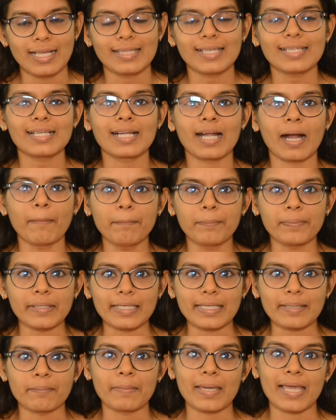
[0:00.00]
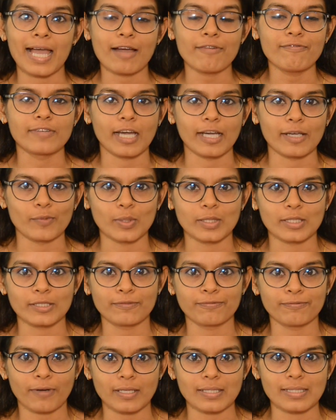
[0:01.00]
that the company may have
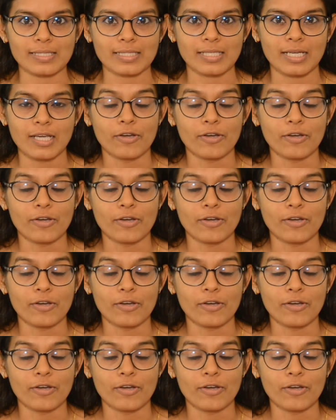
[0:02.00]
diverted funds.